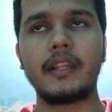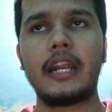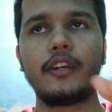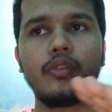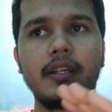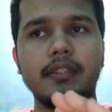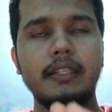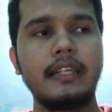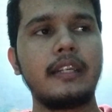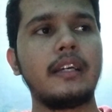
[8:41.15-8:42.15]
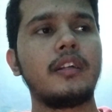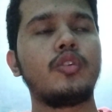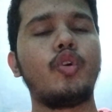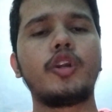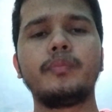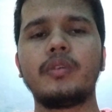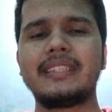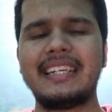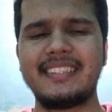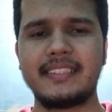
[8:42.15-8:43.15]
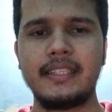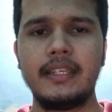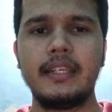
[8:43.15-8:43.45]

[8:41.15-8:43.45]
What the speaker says: a notebook, that is